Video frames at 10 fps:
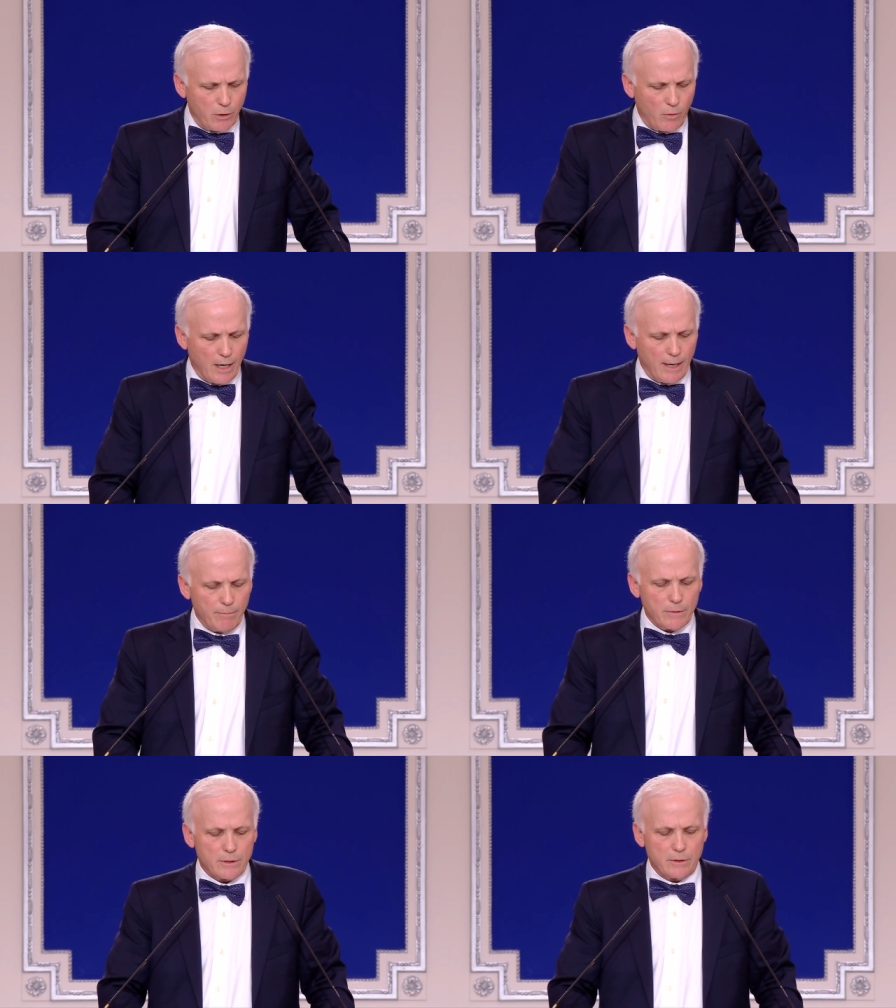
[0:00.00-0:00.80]

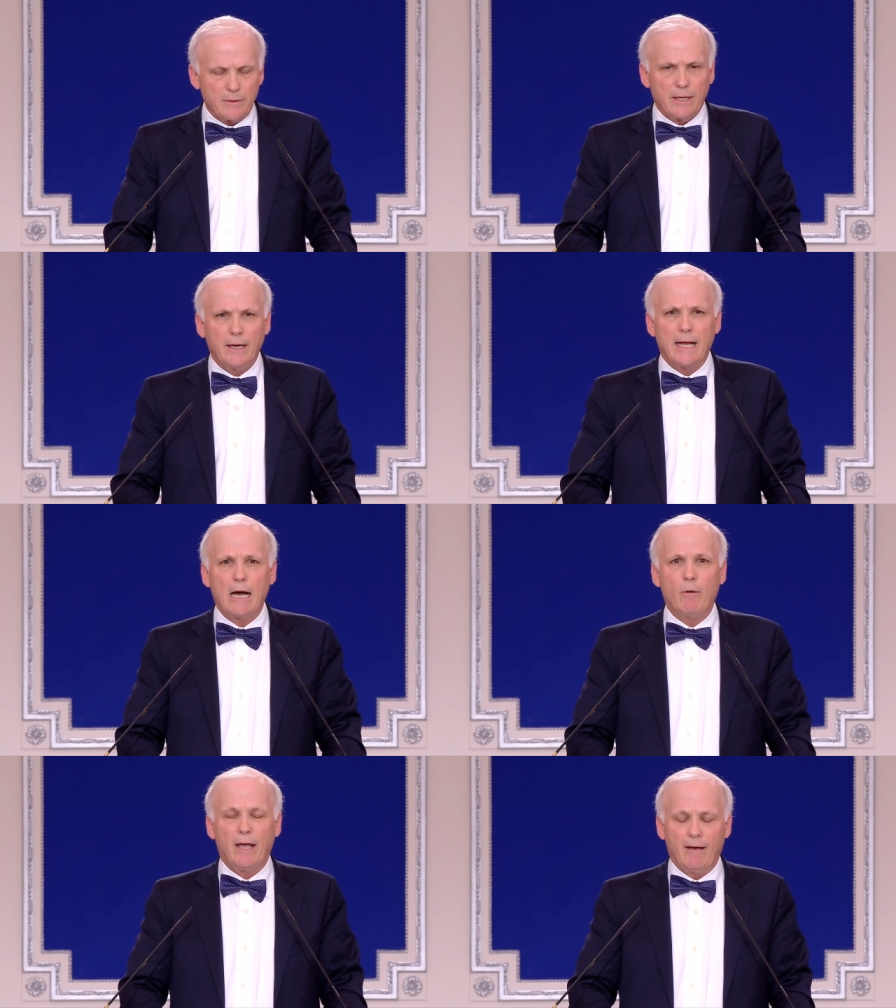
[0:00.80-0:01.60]
crimes that
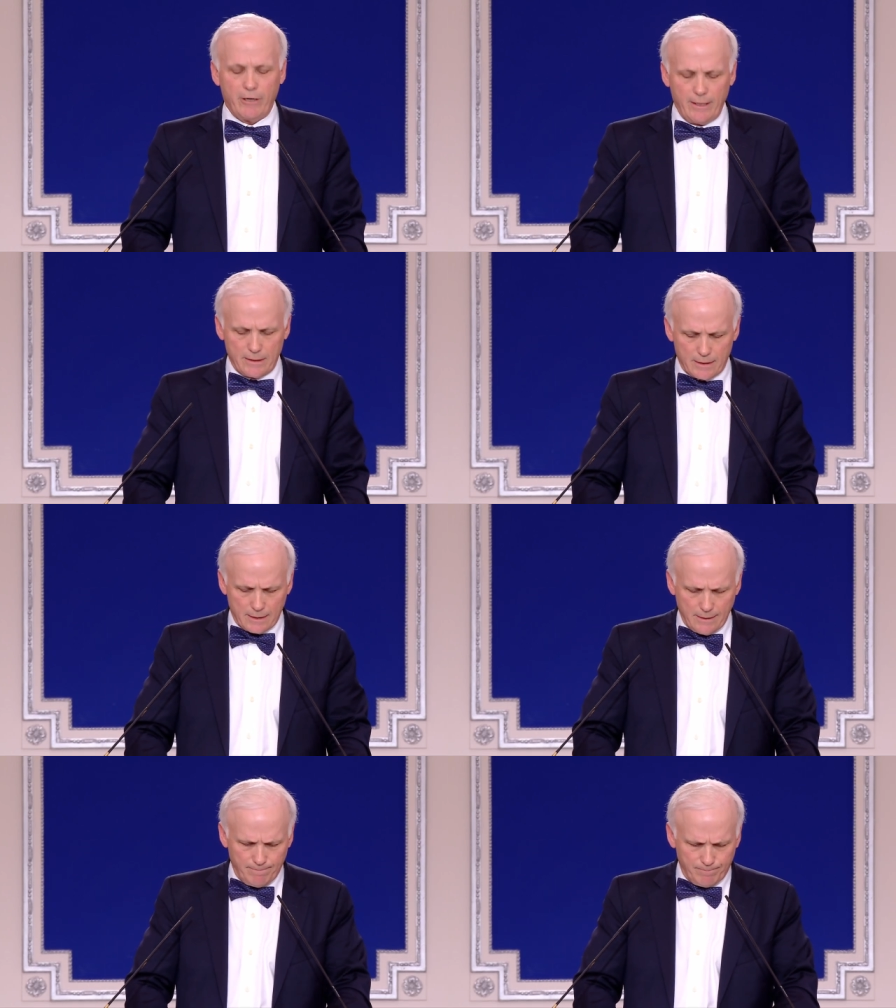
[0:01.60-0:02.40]
now
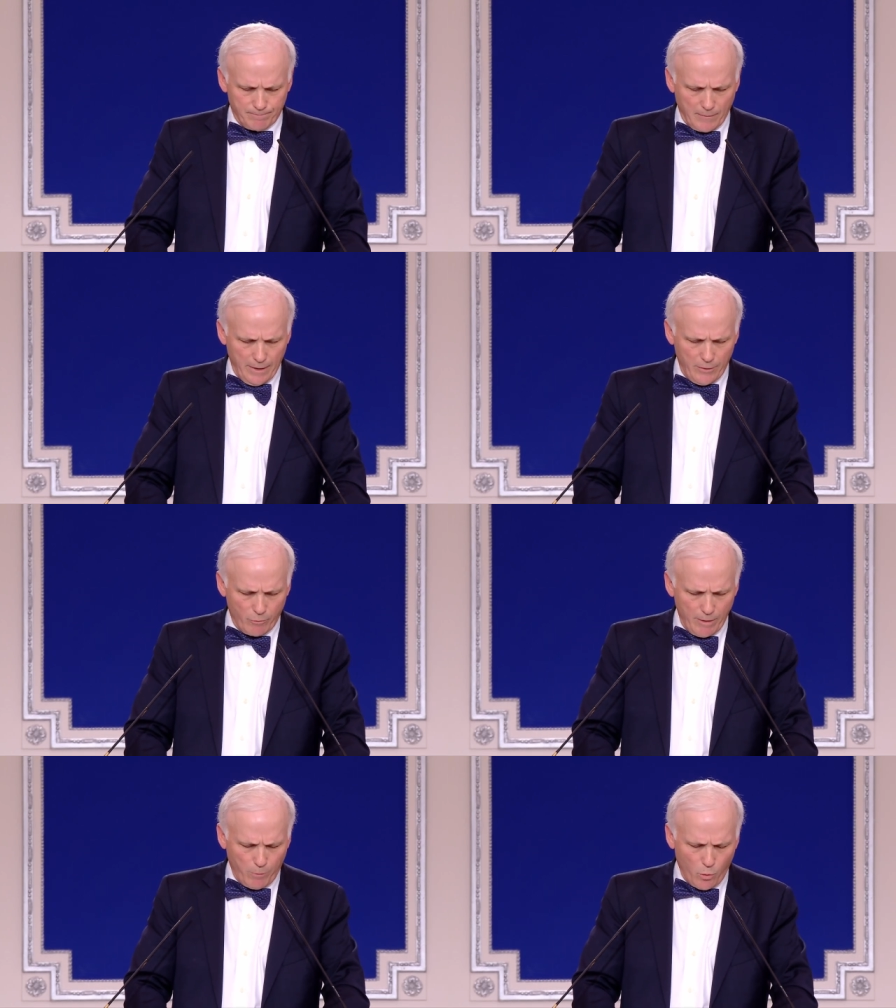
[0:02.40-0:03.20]
evidenced in the
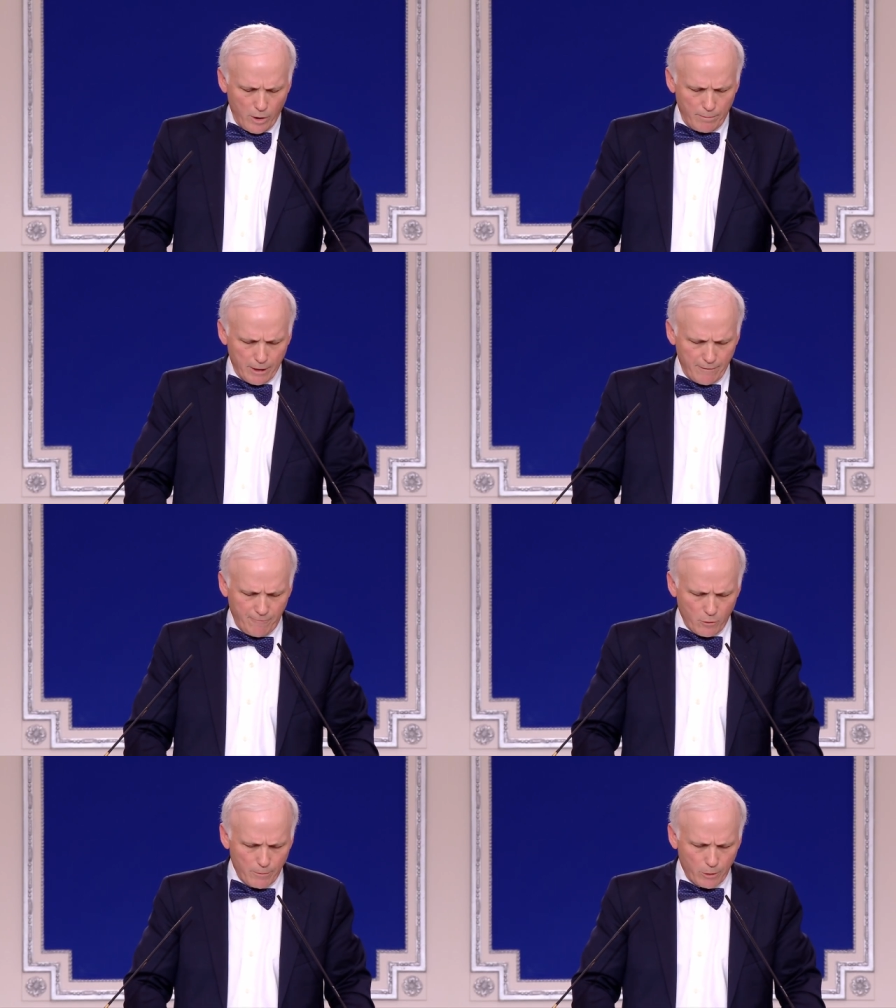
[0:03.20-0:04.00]
report by the
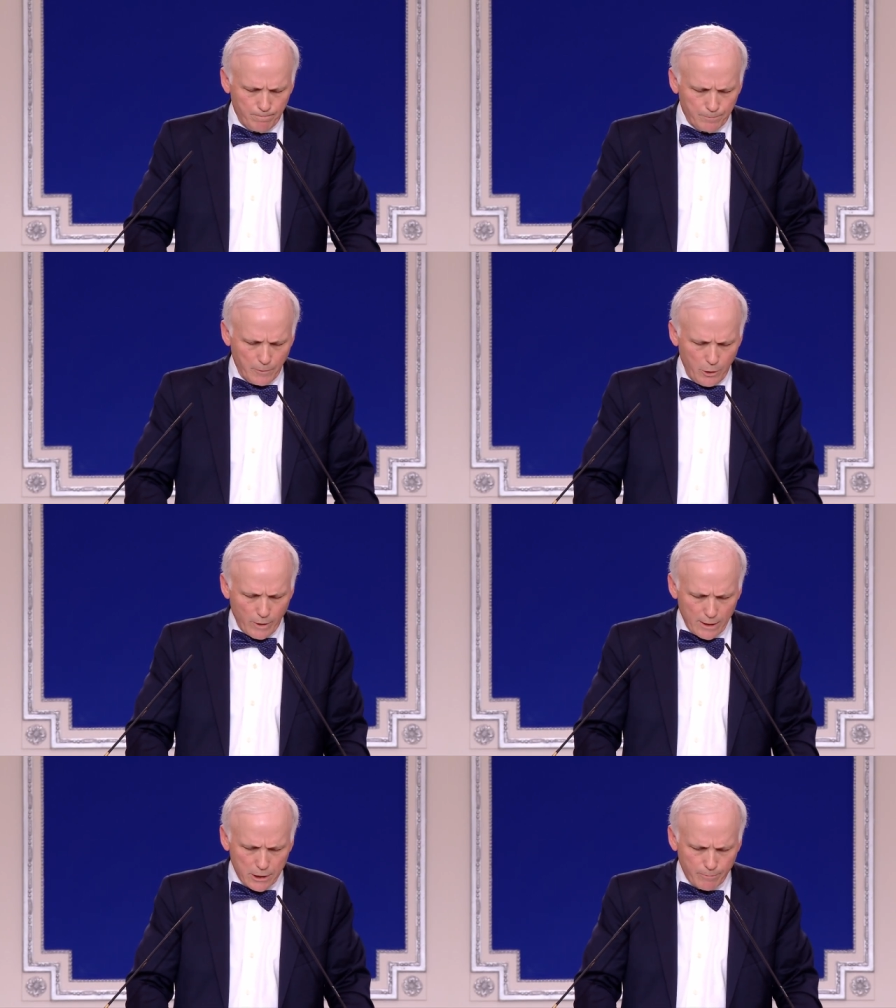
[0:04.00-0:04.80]
former
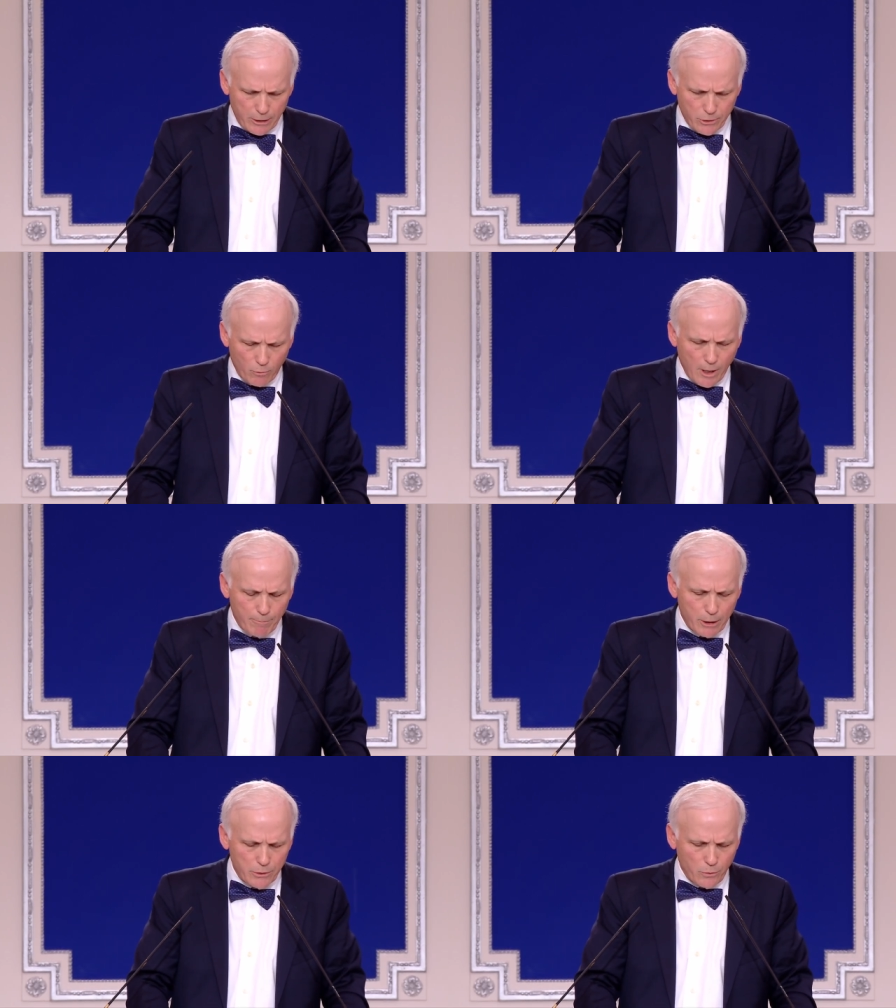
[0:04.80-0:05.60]
UN Special
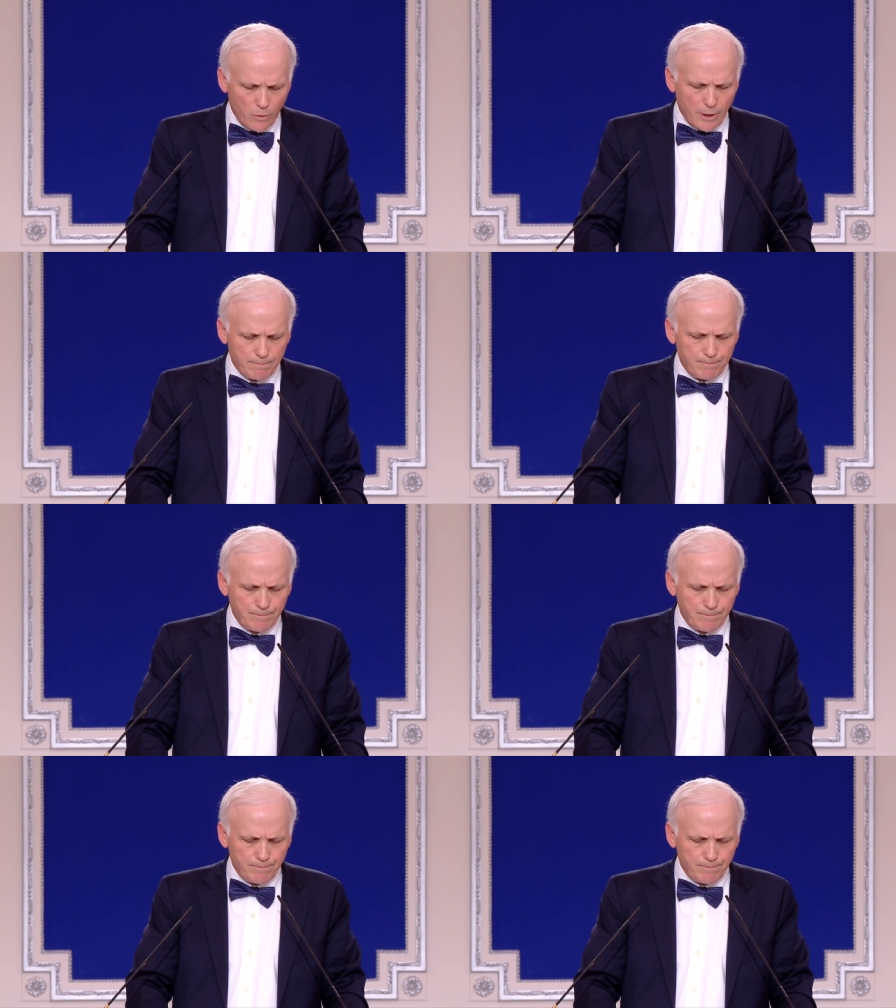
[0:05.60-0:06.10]
Rapporteur.